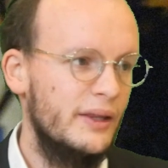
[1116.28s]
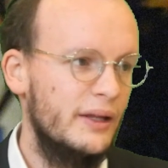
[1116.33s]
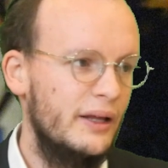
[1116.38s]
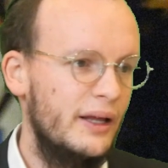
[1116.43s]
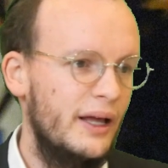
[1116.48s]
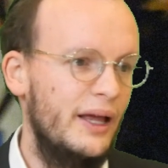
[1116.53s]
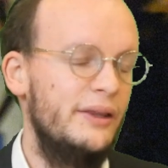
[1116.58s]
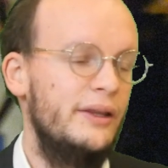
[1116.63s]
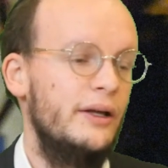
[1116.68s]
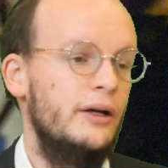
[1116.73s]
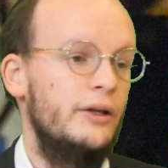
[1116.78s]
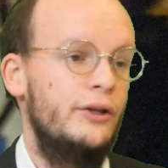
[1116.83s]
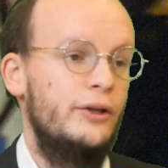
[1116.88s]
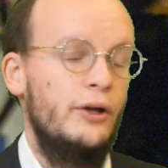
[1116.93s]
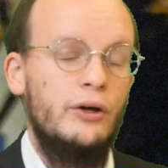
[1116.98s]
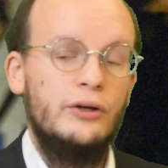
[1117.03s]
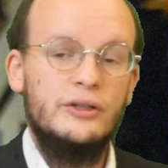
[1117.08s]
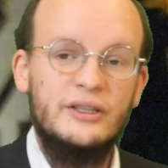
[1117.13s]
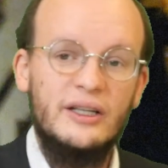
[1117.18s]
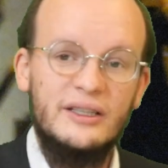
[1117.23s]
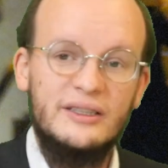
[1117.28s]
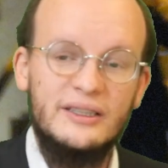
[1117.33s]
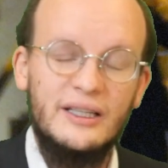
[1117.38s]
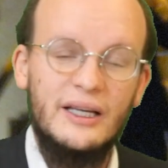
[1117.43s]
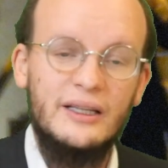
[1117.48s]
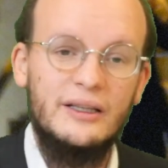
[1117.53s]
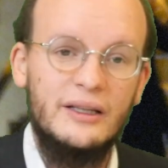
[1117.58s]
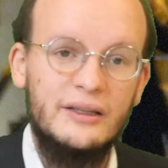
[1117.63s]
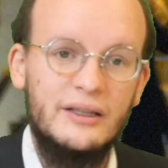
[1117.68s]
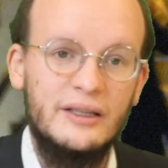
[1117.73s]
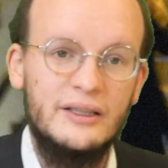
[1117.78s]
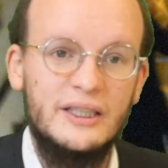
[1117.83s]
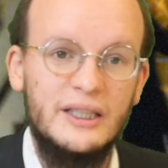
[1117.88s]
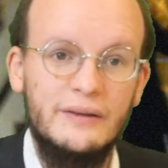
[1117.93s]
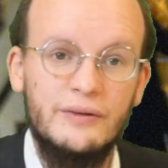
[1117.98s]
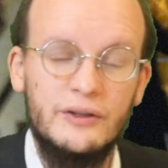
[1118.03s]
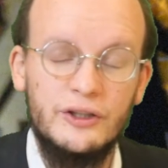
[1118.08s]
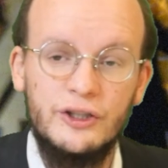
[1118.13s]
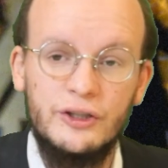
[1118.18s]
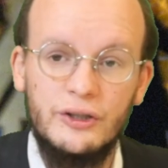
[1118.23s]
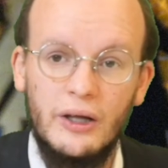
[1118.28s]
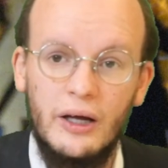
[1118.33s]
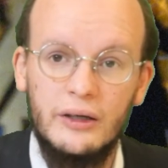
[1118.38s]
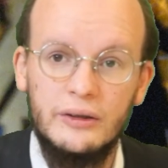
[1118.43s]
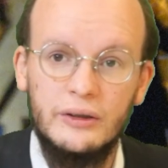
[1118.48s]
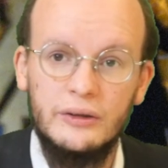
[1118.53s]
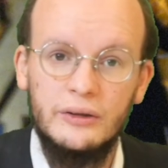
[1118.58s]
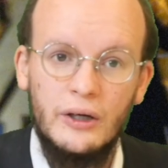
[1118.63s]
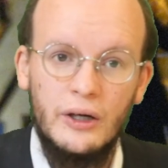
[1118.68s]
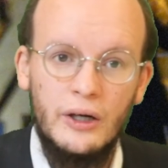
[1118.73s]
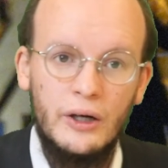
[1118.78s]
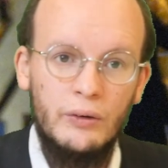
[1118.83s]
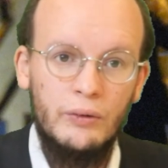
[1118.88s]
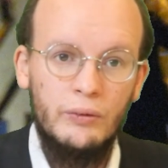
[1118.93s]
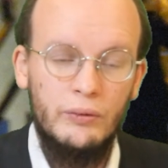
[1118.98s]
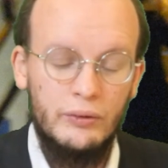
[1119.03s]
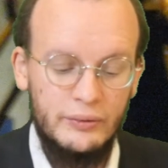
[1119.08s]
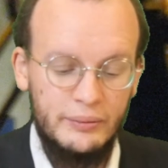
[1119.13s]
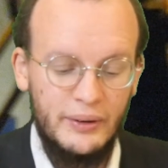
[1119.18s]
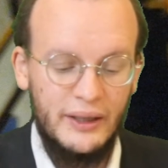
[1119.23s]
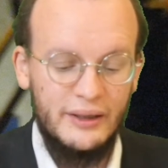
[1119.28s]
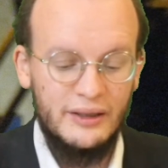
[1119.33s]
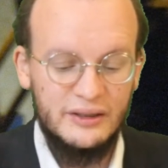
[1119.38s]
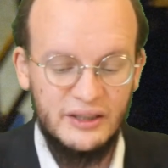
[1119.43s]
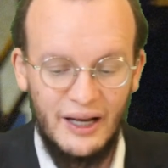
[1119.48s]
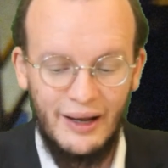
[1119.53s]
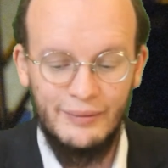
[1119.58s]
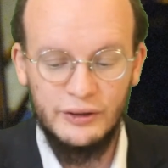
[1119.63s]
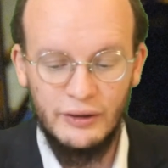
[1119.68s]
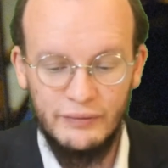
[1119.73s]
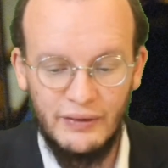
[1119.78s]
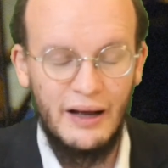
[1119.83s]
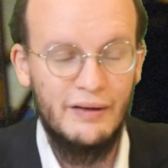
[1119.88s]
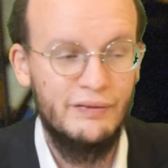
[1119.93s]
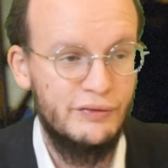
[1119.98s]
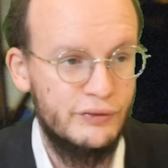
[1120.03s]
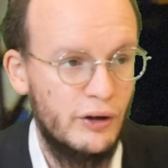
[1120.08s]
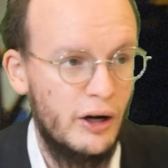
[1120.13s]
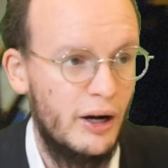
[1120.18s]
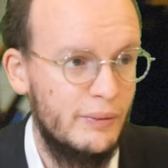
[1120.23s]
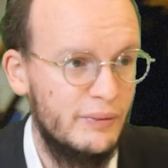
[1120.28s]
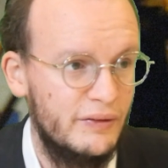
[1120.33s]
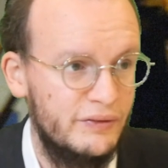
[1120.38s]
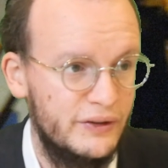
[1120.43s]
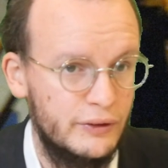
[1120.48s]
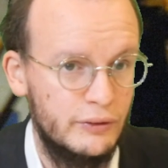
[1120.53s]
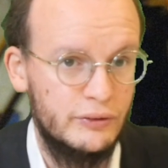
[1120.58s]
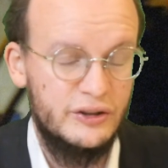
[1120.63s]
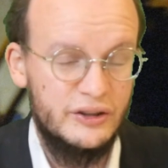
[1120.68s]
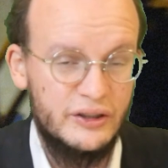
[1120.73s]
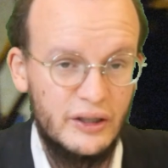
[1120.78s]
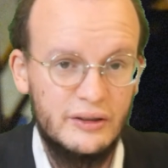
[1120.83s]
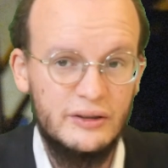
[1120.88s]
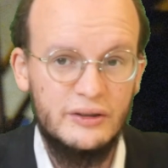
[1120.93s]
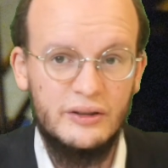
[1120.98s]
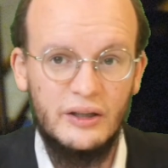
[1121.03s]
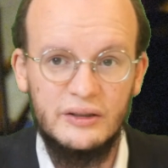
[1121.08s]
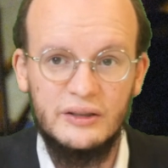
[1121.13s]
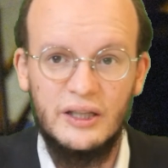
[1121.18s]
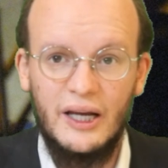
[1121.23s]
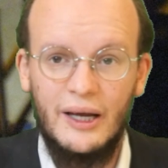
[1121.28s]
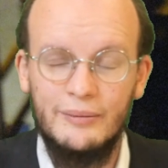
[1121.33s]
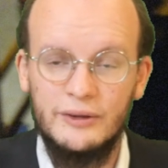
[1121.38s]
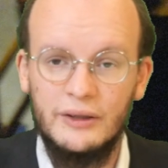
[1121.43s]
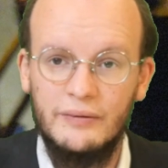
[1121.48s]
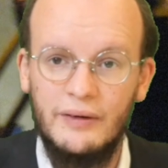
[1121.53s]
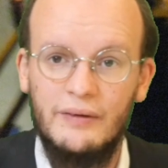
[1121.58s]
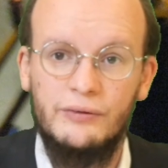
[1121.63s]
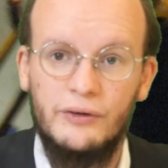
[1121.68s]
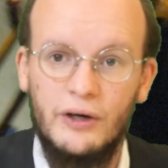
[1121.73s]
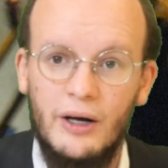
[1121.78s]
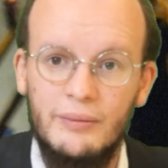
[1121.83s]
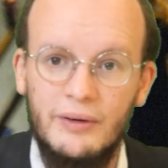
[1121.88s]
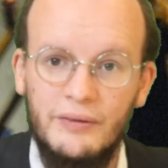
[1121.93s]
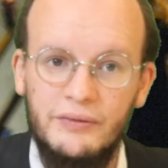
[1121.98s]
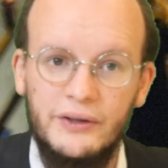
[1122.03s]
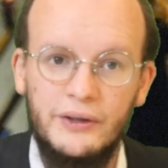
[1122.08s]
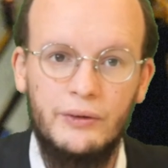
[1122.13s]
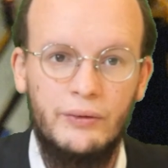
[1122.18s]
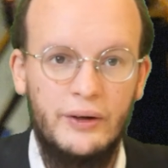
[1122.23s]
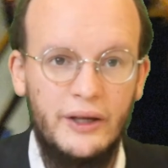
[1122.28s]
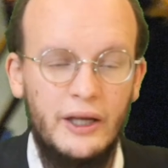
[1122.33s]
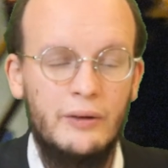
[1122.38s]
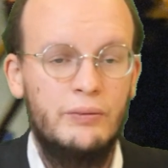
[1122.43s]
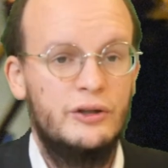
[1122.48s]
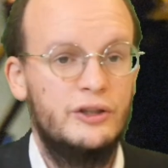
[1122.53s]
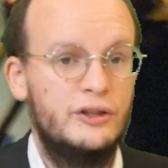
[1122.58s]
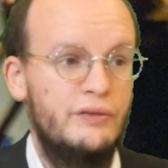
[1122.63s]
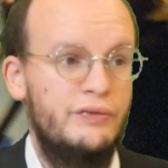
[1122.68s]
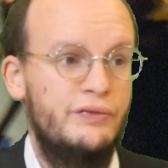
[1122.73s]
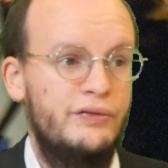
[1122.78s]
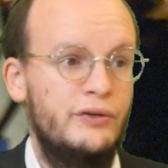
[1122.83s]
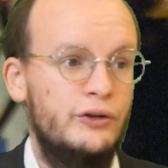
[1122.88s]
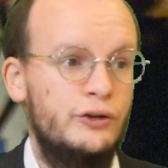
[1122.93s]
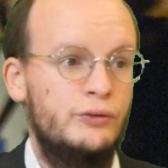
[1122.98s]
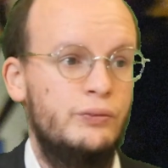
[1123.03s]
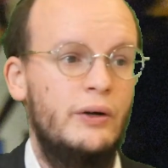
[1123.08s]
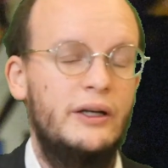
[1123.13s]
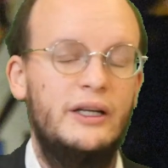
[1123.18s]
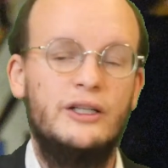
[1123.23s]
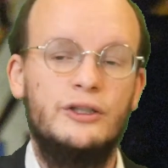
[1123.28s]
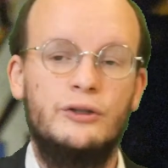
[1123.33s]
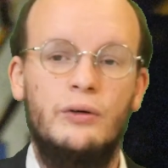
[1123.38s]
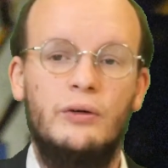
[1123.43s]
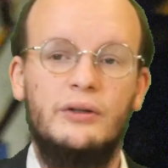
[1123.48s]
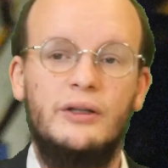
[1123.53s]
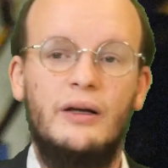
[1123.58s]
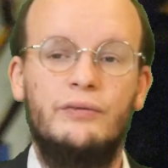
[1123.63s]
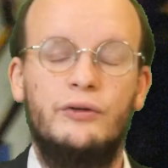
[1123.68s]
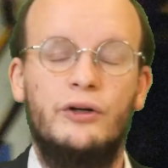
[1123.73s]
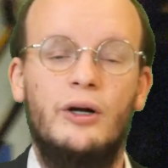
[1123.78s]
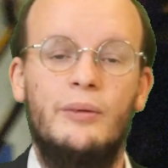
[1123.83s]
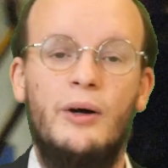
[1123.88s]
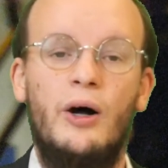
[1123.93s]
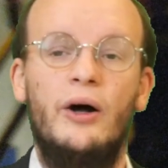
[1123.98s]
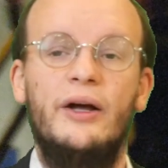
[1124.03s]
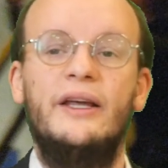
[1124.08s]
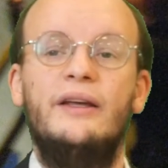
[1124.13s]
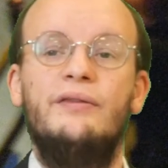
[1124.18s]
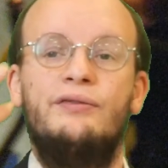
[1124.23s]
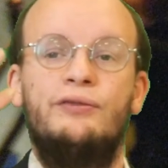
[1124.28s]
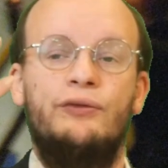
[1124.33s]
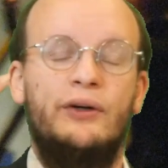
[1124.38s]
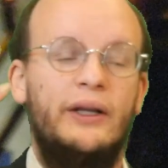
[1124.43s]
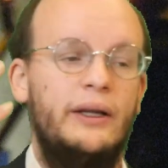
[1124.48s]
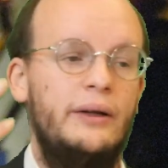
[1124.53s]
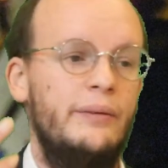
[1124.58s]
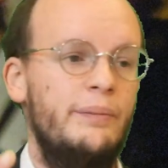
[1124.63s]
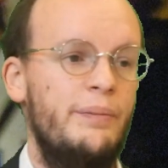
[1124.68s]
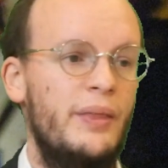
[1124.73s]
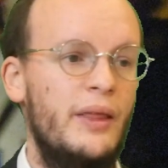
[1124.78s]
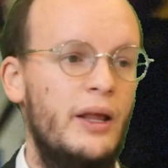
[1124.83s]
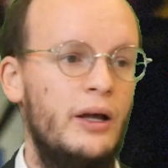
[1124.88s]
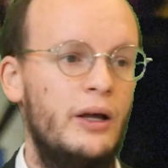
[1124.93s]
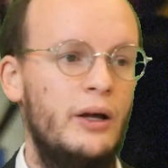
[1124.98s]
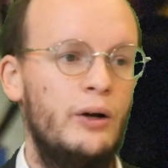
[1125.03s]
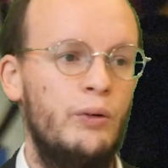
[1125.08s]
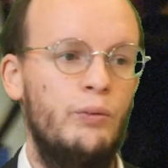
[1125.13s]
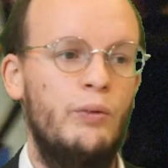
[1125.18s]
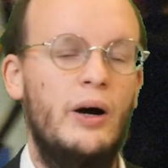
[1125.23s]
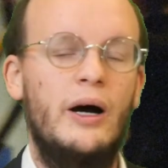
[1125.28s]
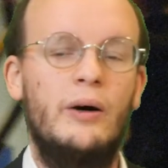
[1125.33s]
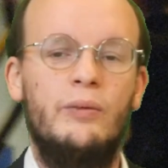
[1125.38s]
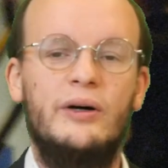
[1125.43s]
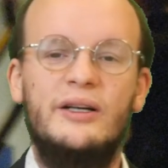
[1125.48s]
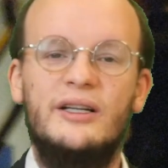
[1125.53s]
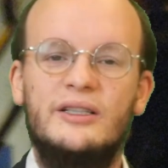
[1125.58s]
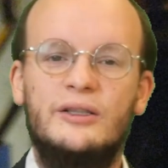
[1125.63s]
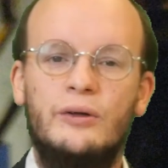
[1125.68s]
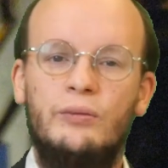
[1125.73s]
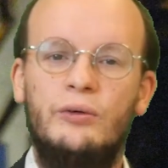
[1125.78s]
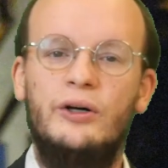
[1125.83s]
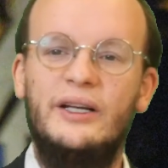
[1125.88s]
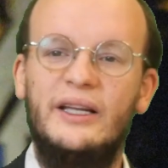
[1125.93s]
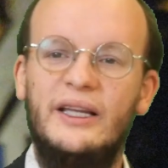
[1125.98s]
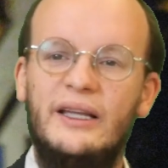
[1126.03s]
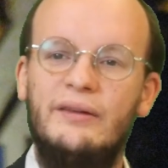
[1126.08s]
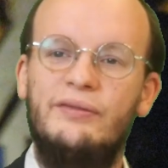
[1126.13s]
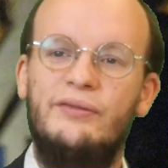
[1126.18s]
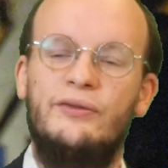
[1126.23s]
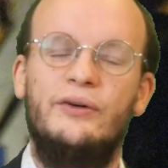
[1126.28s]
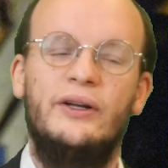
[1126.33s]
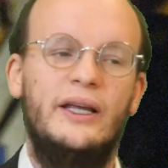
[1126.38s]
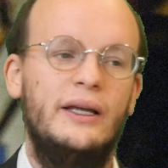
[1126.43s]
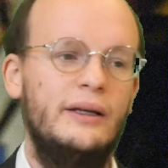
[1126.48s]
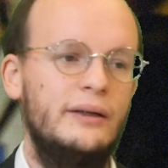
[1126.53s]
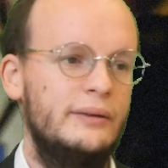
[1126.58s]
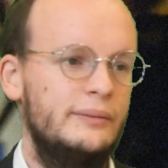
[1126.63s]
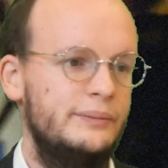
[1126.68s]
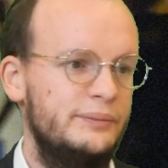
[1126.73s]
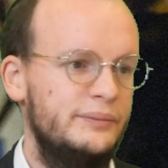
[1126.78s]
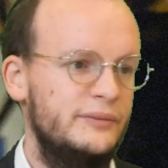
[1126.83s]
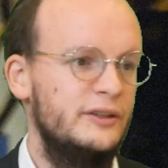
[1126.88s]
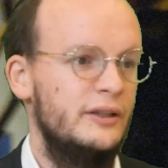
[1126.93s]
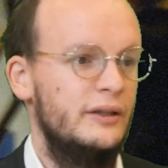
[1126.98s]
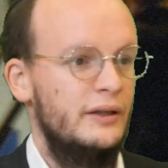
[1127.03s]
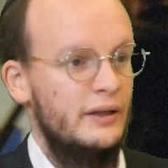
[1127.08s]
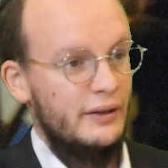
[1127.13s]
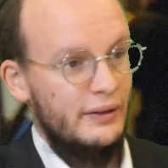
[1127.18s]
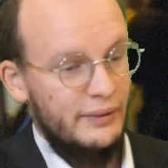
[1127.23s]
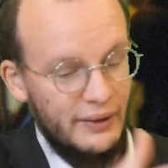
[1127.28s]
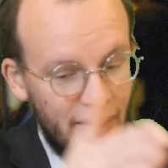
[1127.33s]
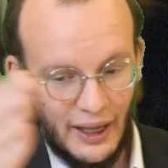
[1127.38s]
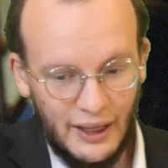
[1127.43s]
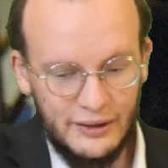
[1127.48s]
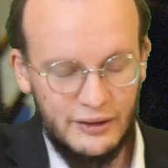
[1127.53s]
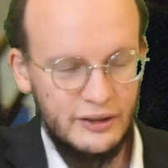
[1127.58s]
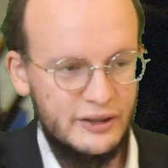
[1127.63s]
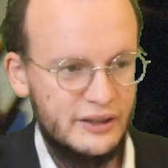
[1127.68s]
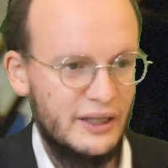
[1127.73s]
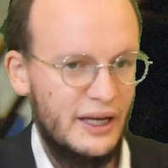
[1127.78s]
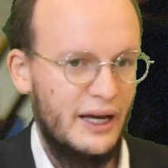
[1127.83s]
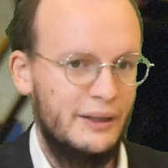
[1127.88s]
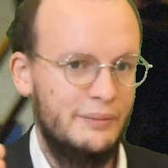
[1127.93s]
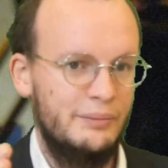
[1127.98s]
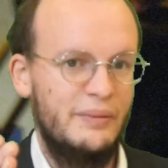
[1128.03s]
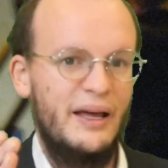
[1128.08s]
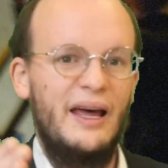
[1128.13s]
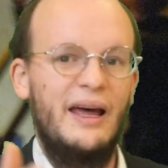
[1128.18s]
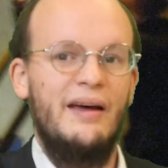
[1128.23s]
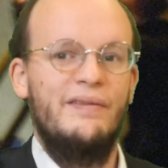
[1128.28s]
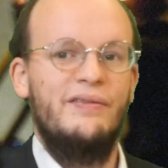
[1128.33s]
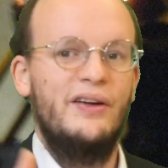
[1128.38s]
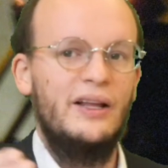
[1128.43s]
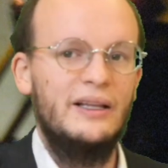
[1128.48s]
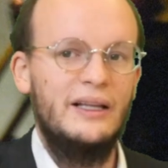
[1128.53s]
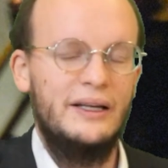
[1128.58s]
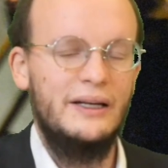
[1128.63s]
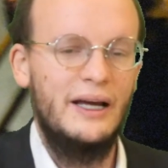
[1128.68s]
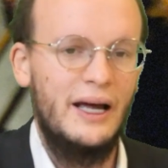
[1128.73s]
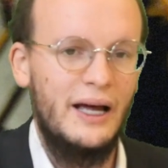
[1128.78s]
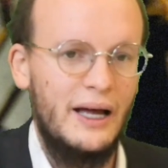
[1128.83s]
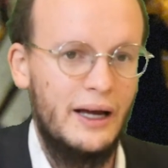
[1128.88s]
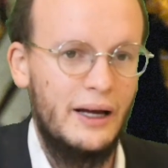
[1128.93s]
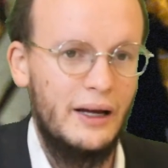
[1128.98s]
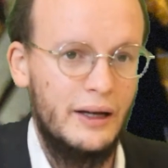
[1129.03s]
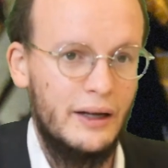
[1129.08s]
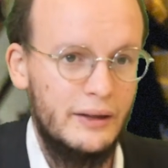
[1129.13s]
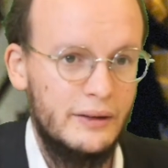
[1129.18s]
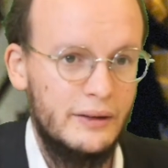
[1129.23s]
And there are those that say that this even started by the times of Avraham Avinu. Since the times of Avraham Avinu, he was the first one. He's called Avraham Ivri. Why? What is the word Ivri? The other side, Me'evel Anahar.